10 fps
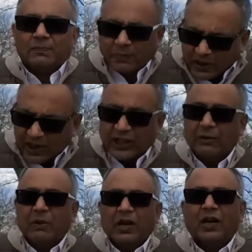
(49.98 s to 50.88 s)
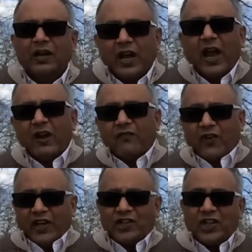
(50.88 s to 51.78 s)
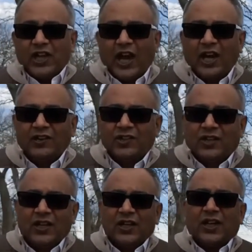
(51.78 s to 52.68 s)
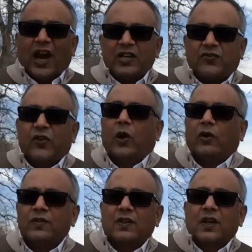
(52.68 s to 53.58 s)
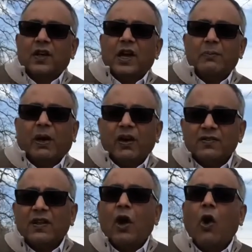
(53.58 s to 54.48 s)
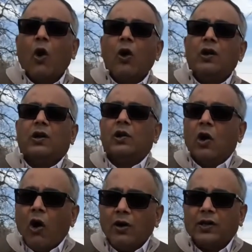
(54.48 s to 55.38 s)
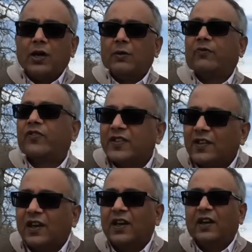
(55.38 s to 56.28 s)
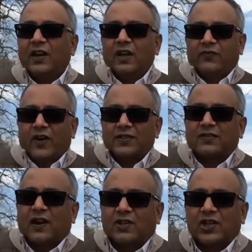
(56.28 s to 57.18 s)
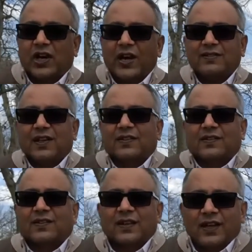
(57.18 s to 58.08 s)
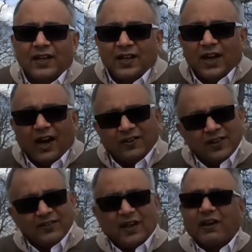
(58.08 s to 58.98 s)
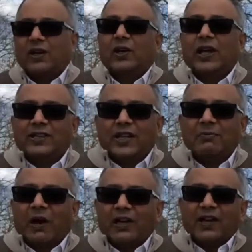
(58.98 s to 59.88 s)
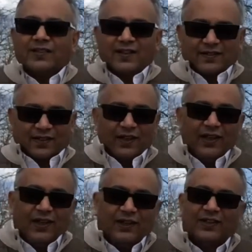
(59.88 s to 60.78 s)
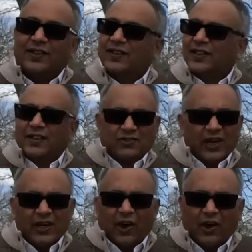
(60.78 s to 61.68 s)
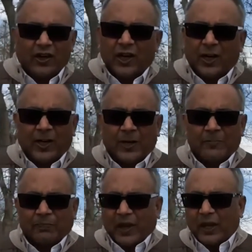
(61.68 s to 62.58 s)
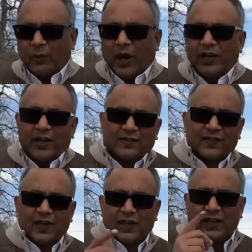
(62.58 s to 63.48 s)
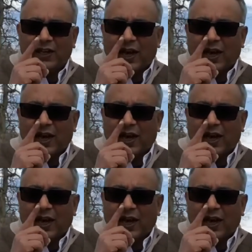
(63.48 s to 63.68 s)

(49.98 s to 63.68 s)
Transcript: predictable inflation hedged cash flows because they hold long-term physical infrastructure assets. These are regulated by SEC. They trade on NYSE,